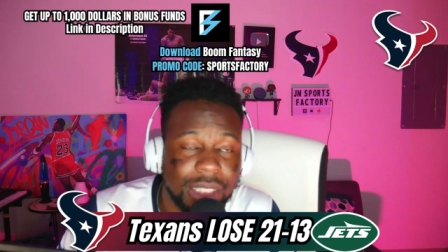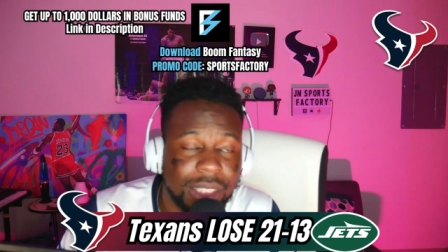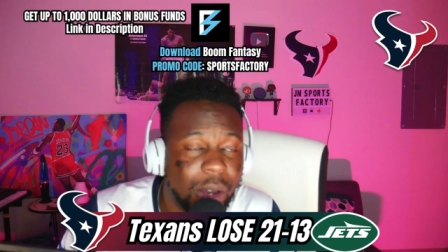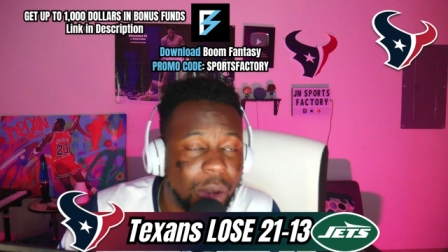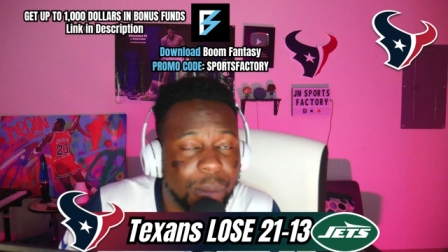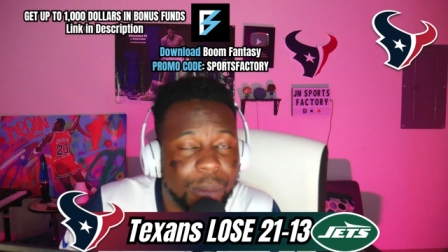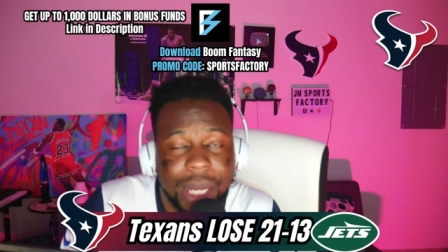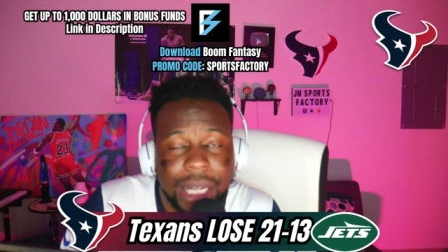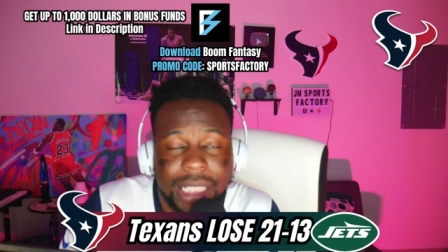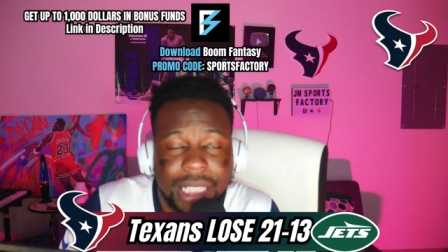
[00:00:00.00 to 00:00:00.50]
Oh,
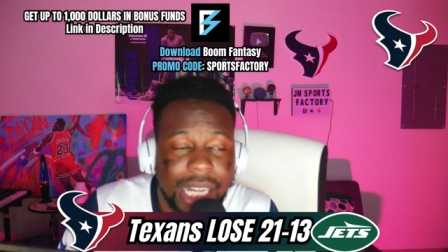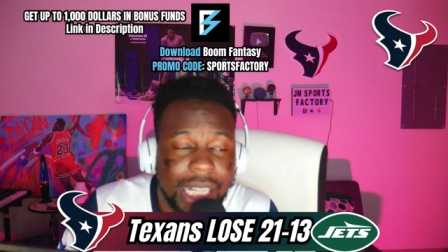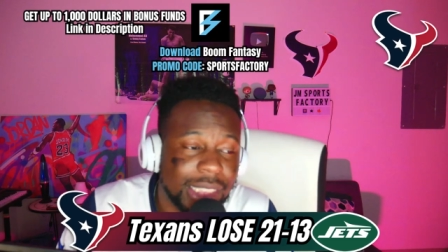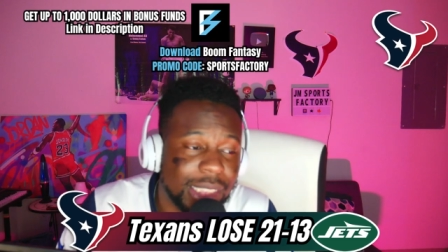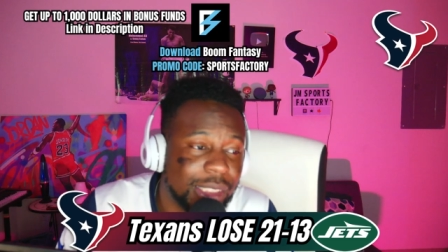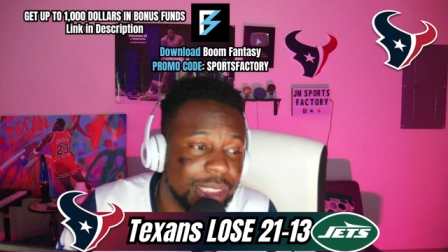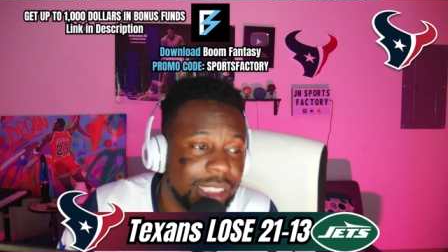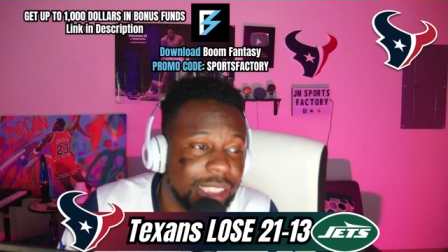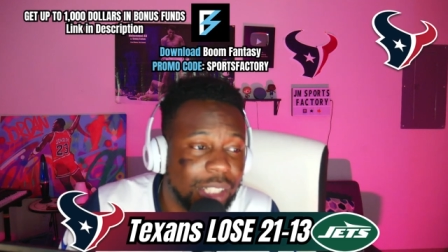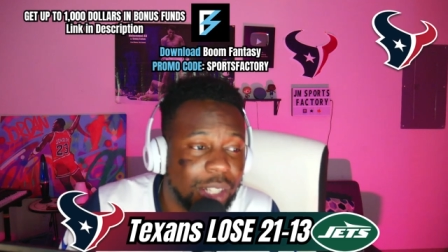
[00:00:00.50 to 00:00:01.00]
my
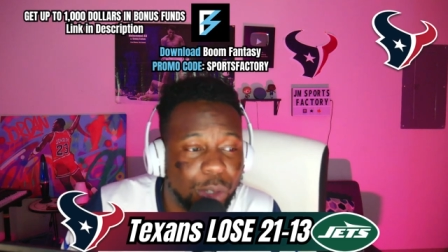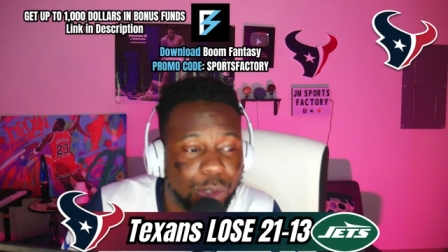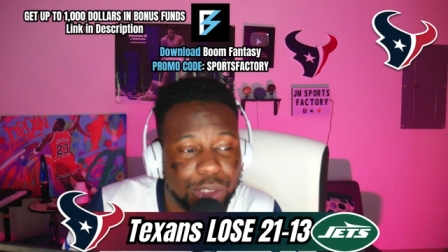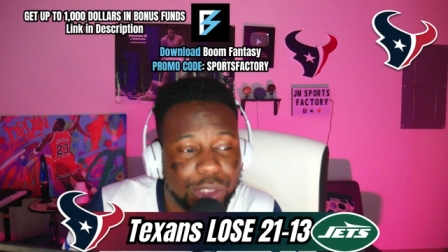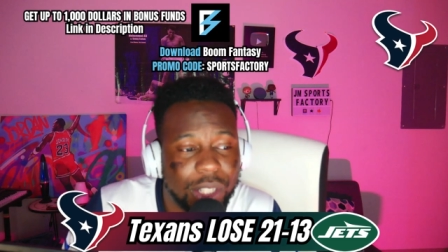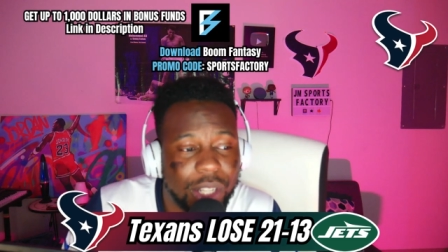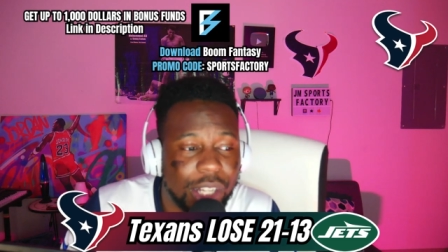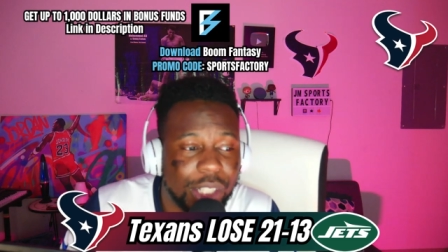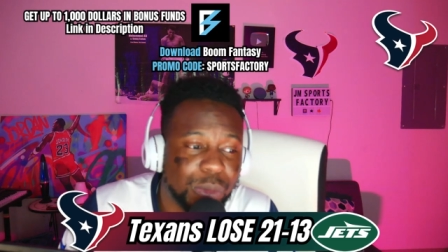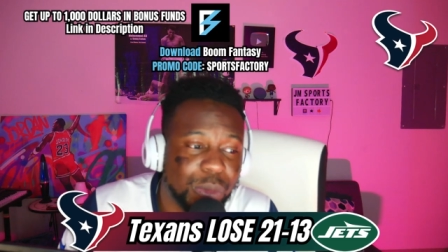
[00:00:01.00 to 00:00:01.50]
gosh, the Colts
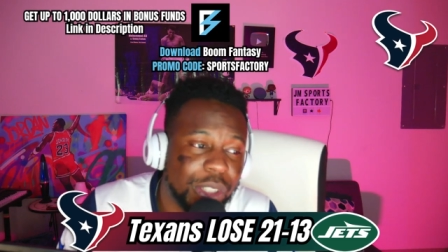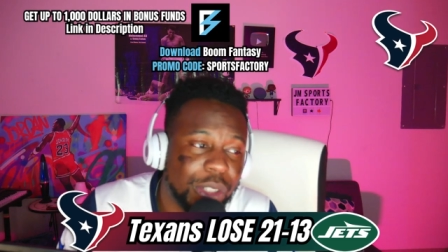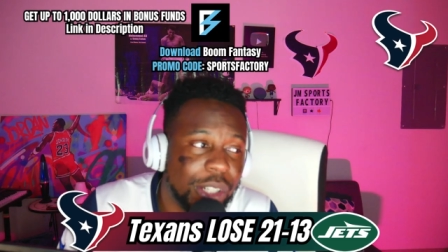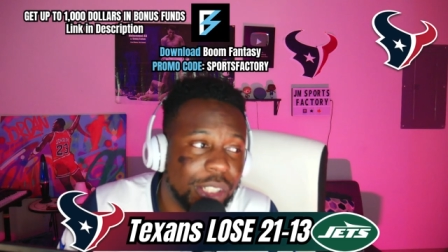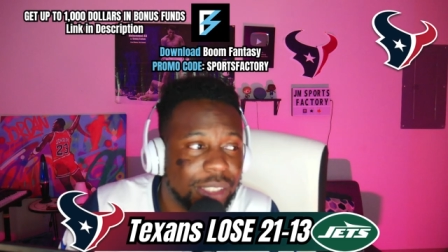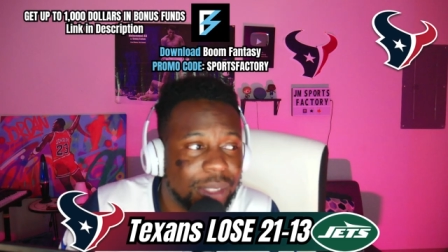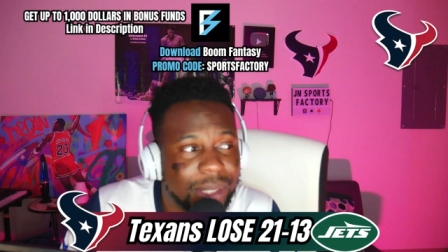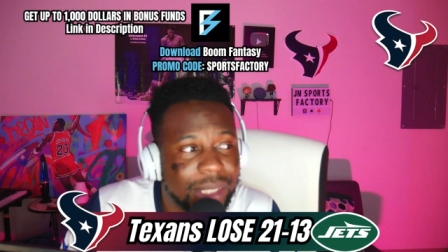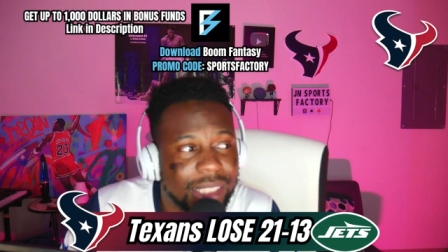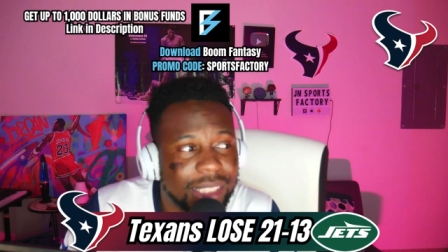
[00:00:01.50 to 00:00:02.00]
lost. We're going
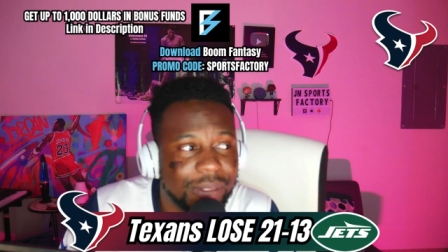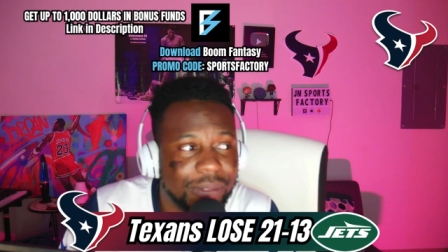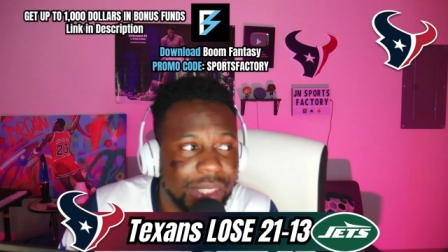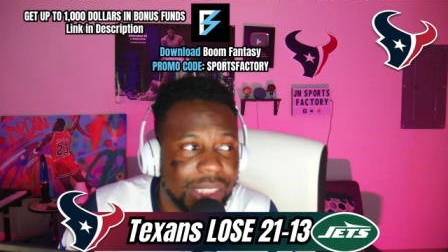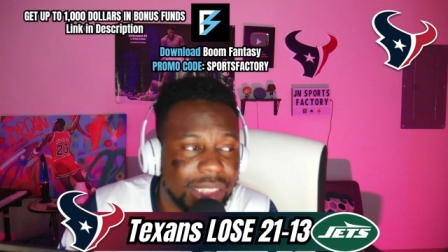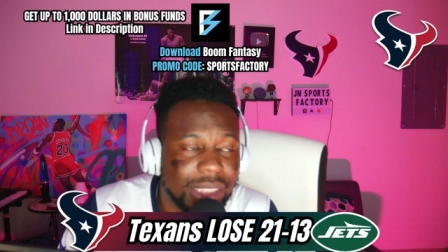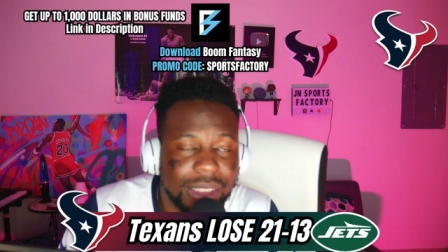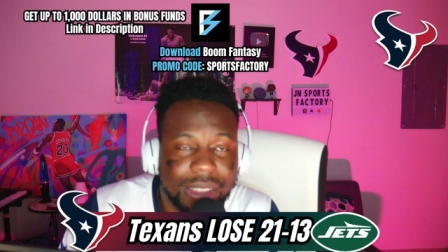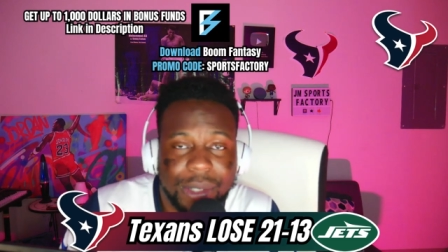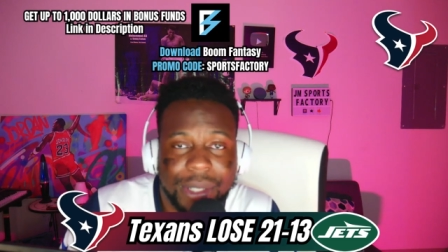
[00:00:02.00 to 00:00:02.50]
to win the
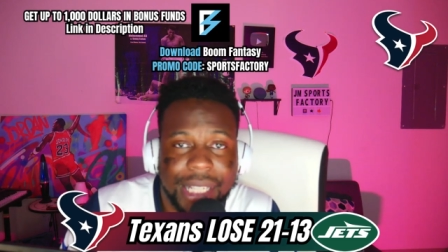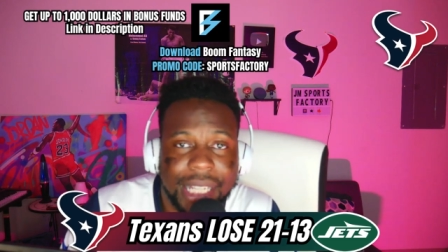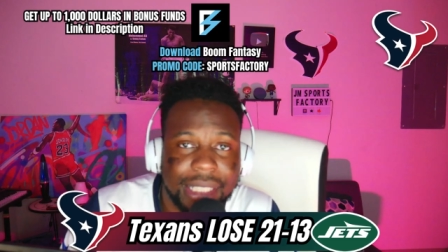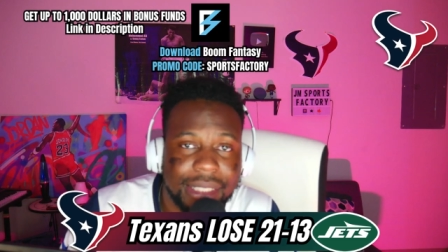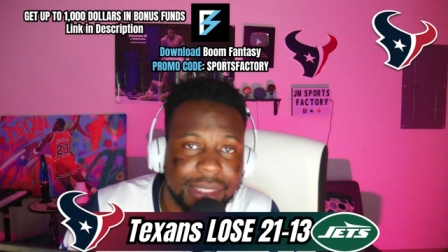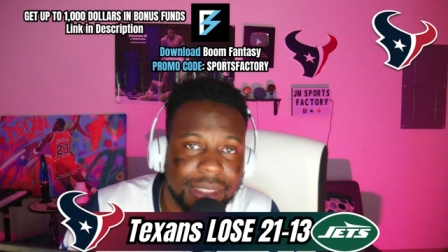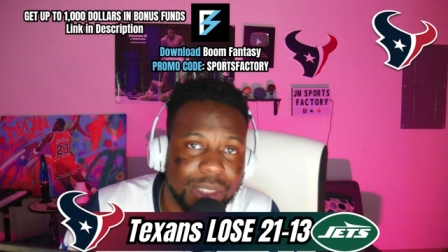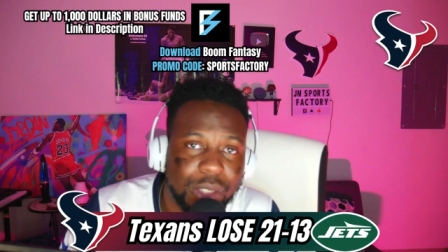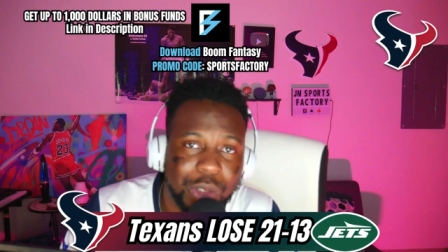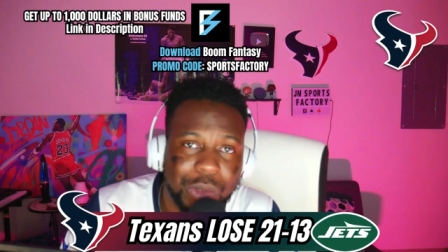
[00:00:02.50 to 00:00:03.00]
division. Okay,
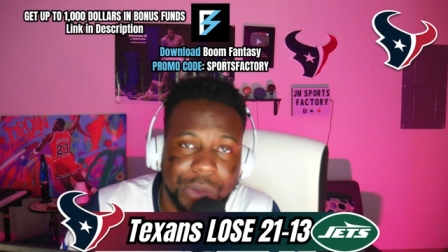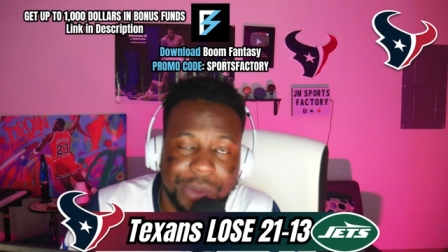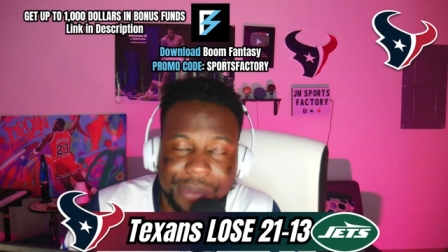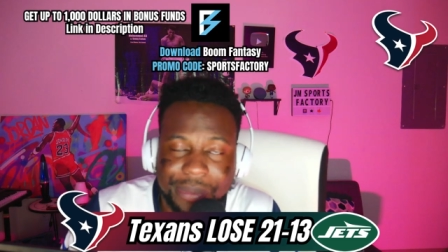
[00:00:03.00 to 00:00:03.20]
cool.